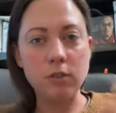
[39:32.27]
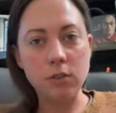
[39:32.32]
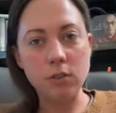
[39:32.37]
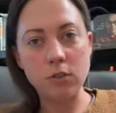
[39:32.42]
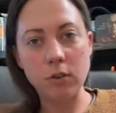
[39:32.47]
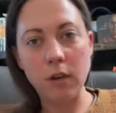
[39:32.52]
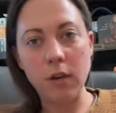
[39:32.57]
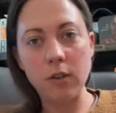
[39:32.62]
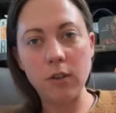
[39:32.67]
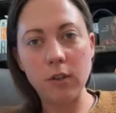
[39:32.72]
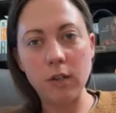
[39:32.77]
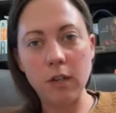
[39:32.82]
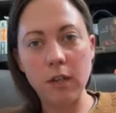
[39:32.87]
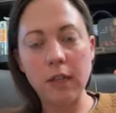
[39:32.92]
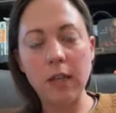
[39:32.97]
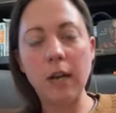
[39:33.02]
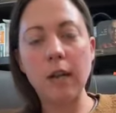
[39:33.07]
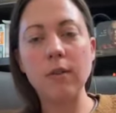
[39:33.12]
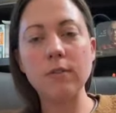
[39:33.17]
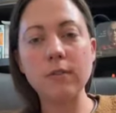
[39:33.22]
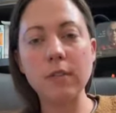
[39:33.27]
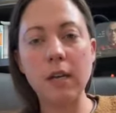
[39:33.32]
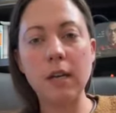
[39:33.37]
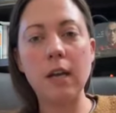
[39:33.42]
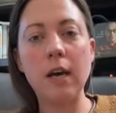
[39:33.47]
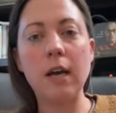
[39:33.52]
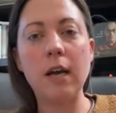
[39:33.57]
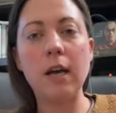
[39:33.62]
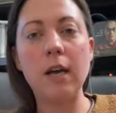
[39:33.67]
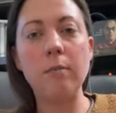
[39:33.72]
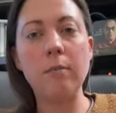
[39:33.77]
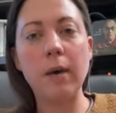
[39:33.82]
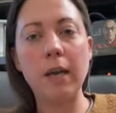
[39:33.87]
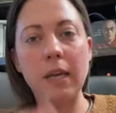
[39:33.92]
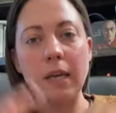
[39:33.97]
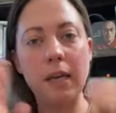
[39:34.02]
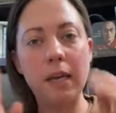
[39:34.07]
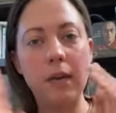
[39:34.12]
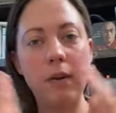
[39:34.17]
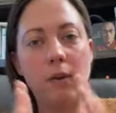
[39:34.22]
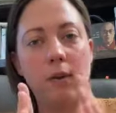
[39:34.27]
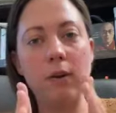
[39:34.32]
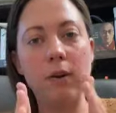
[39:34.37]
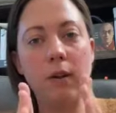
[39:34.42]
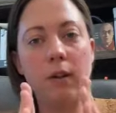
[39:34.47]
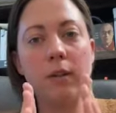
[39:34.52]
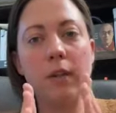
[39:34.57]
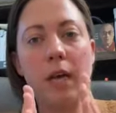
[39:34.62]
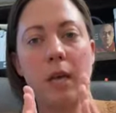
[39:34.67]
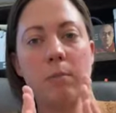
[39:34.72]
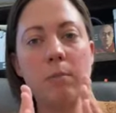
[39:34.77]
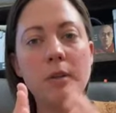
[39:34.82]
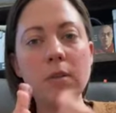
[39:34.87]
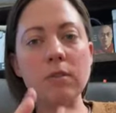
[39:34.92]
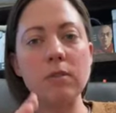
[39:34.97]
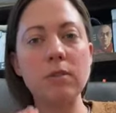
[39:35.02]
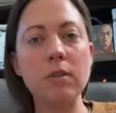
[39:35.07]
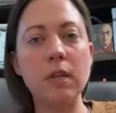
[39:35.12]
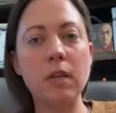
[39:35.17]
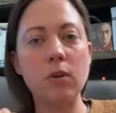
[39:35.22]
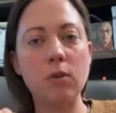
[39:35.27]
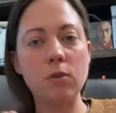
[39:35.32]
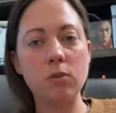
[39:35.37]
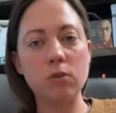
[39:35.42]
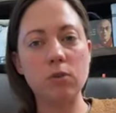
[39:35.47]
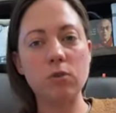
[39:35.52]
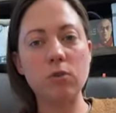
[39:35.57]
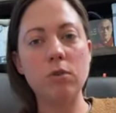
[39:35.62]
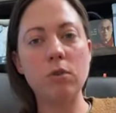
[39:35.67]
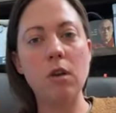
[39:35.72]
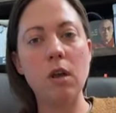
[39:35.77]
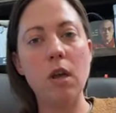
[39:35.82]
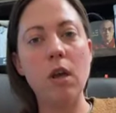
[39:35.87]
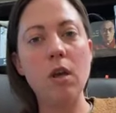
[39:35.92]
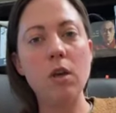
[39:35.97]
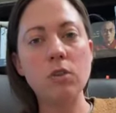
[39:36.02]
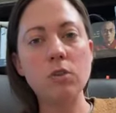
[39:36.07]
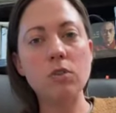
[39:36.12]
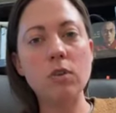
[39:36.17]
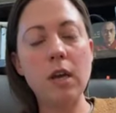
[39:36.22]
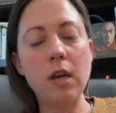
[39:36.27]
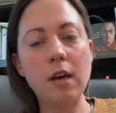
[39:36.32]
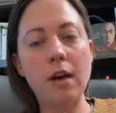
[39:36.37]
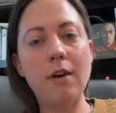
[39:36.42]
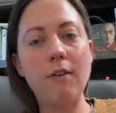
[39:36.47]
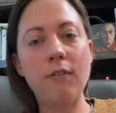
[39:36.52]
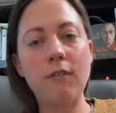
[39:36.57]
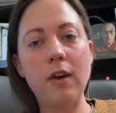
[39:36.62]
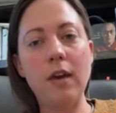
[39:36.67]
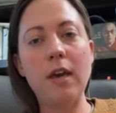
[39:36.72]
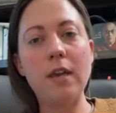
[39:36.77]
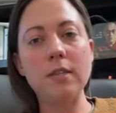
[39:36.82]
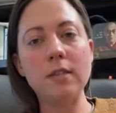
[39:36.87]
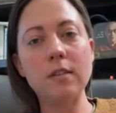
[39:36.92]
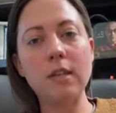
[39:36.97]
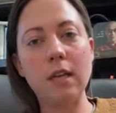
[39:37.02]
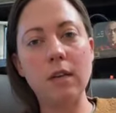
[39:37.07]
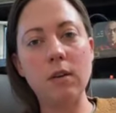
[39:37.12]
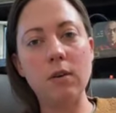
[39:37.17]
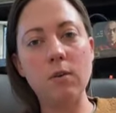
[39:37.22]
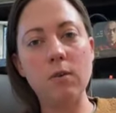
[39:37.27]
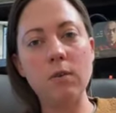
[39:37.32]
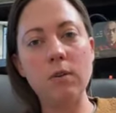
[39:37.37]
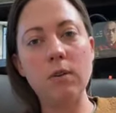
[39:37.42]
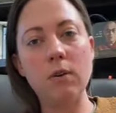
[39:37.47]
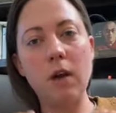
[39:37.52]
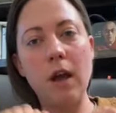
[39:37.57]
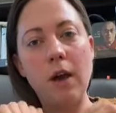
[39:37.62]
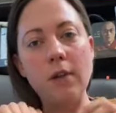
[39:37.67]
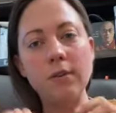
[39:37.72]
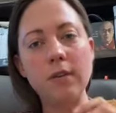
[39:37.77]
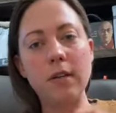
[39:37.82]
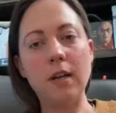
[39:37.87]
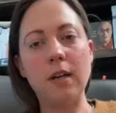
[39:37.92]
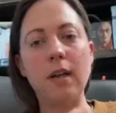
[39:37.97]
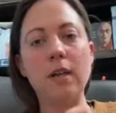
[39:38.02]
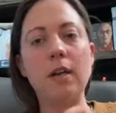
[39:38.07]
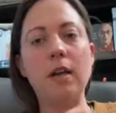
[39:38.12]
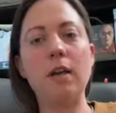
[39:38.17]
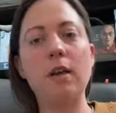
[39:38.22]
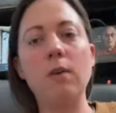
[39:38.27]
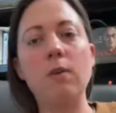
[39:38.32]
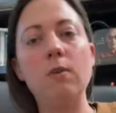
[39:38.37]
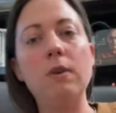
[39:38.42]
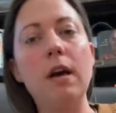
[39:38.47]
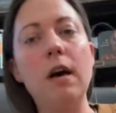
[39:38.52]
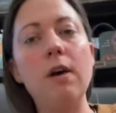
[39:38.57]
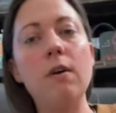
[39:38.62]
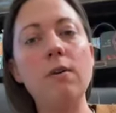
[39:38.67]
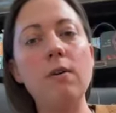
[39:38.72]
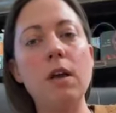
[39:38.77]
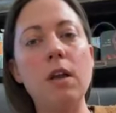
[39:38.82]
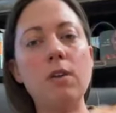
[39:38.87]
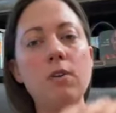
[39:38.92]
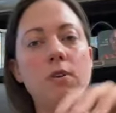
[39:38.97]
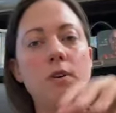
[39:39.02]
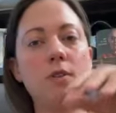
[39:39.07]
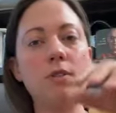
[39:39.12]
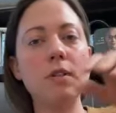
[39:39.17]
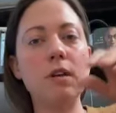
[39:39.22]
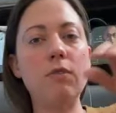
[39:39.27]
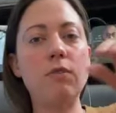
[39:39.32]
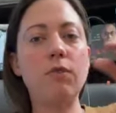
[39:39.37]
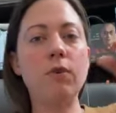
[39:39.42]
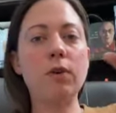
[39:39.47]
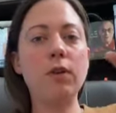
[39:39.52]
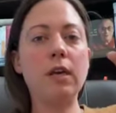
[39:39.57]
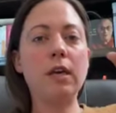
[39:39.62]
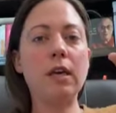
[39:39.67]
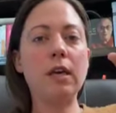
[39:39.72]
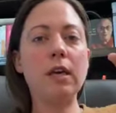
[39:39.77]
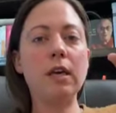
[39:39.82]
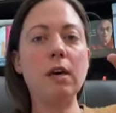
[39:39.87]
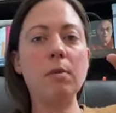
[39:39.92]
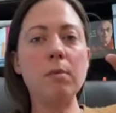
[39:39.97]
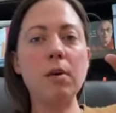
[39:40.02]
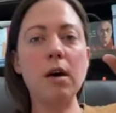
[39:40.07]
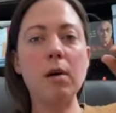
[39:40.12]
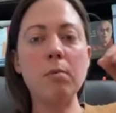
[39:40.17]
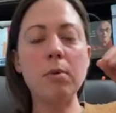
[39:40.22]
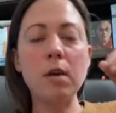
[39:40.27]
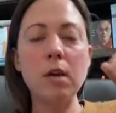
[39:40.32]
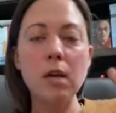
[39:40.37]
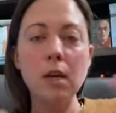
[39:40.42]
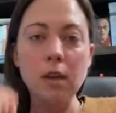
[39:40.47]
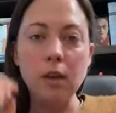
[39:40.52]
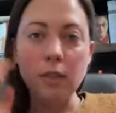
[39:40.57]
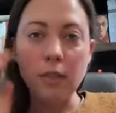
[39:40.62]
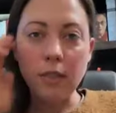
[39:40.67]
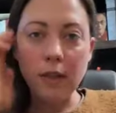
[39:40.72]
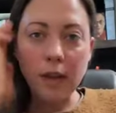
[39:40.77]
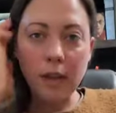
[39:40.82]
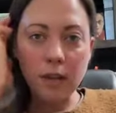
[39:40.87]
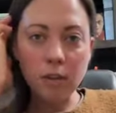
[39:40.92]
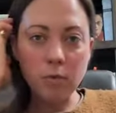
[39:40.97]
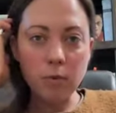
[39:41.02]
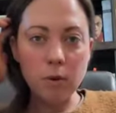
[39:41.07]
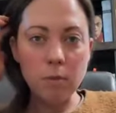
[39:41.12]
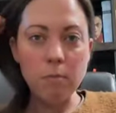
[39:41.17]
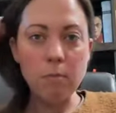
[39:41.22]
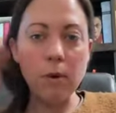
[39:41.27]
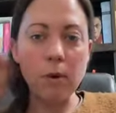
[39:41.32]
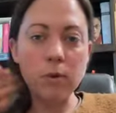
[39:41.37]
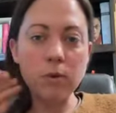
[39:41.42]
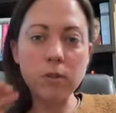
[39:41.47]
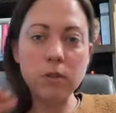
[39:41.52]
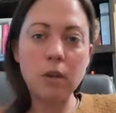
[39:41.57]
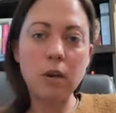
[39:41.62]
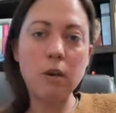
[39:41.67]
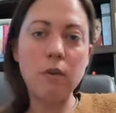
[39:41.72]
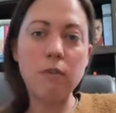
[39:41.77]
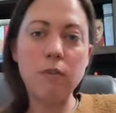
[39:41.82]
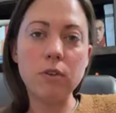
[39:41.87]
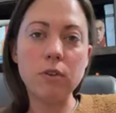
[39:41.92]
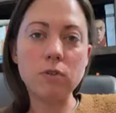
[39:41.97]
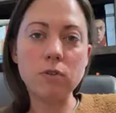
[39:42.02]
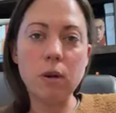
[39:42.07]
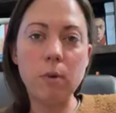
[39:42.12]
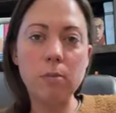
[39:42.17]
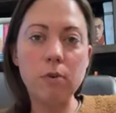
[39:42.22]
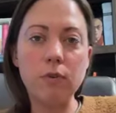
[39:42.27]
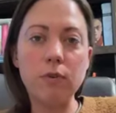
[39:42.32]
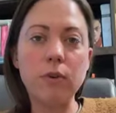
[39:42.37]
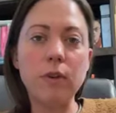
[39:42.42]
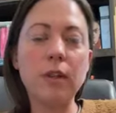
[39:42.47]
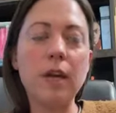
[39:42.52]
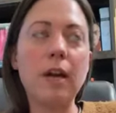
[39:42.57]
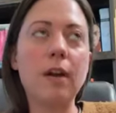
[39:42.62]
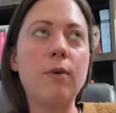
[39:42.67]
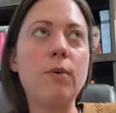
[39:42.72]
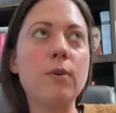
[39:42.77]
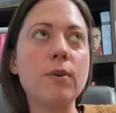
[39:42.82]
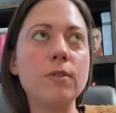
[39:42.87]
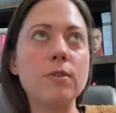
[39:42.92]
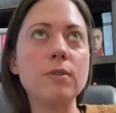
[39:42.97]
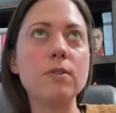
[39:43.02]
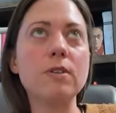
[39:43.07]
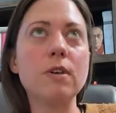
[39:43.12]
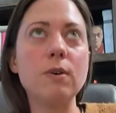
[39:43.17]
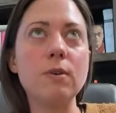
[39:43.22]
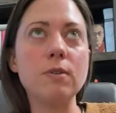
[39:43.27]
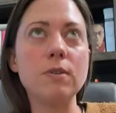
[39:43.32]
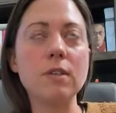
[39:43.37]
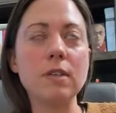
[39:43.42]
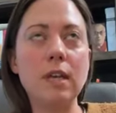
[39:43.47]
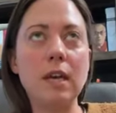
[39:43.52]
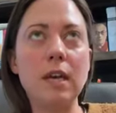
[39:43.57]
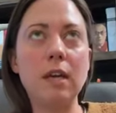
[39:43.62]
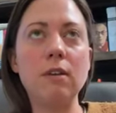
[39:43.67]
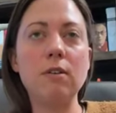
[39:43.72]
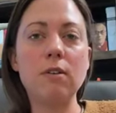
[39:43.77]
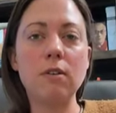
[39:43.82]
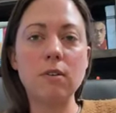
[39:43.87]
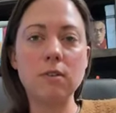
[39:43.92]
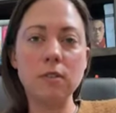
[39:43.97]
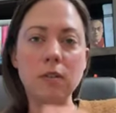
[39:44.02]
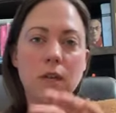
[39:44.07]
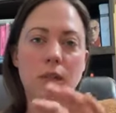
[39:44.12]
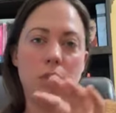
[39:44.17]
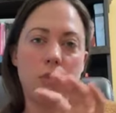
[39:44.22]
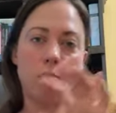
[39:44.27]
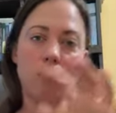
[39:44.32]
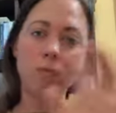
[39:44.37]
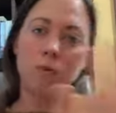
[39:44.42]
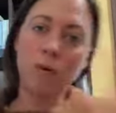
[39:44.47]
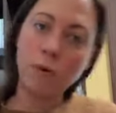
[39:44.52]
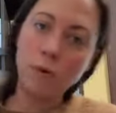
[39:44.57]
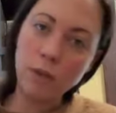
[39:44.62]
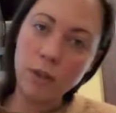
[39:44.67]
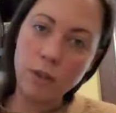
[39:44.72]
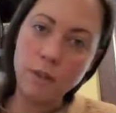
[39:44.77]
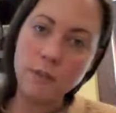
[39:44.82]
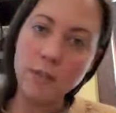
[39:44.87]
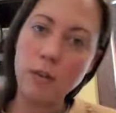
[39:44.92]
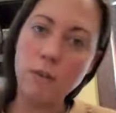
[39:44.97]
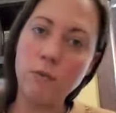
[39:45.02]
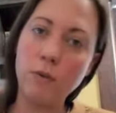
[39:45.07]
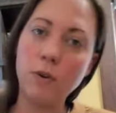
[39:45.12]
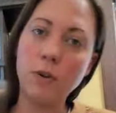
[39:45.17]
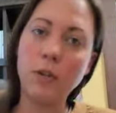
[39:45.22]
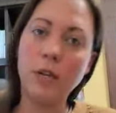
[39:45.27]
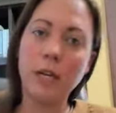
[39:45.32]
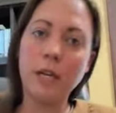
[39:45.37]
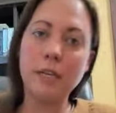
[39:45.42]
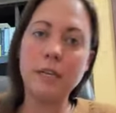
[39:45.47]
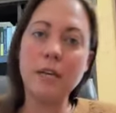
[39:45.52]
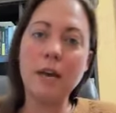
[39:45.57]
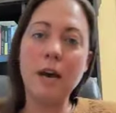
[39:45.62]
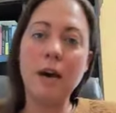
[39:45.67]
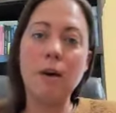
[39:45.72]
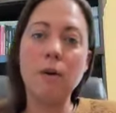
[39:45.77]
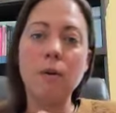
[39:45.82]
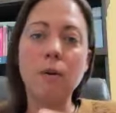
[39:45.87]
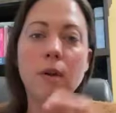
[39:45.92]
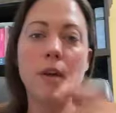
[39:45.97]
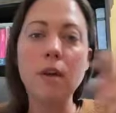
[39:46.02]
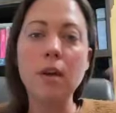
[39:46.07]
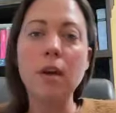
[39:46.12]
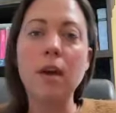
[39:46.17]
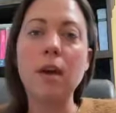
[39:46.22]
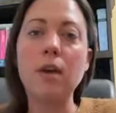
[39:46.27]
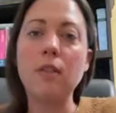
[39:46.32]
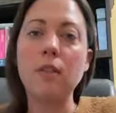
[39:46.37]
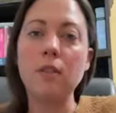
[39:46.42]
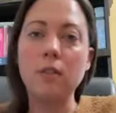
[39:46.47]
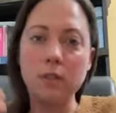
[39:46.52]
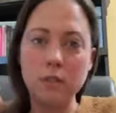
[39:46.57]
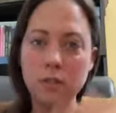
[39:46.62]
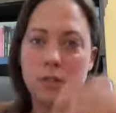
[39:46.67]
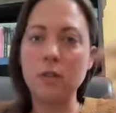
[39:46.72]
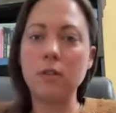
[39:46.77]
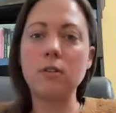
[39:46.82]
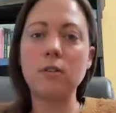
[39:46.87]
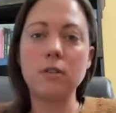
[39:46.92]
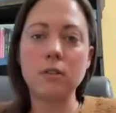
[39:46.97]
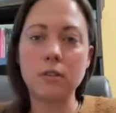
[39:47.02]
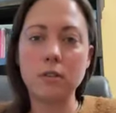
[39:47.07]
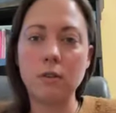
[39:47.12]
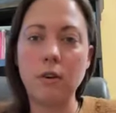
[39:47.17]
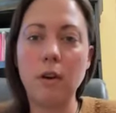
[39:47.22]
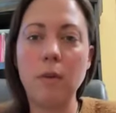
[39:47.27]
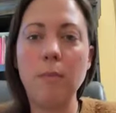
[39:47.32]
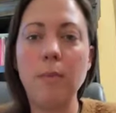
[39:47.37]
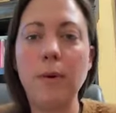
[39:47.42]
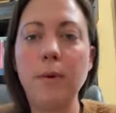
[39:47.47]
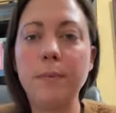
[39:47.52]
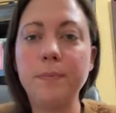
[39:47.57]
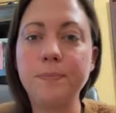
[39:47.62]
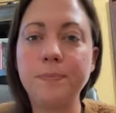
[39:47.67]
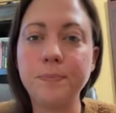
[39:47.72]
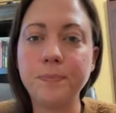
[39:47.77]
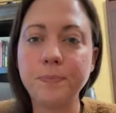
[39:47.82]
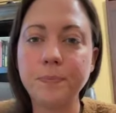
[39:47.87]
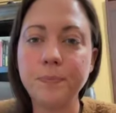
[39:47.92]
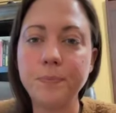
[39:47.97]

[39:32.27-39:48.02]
and strengthening that outside hind by getting good alignment so that your strike-off phase can go, your outside hind can go down and your inside foreleg can come up. And that is where most of the trouble for a lot of horses goes in canter, is they throw the inside foreleg down and then they start to scramble.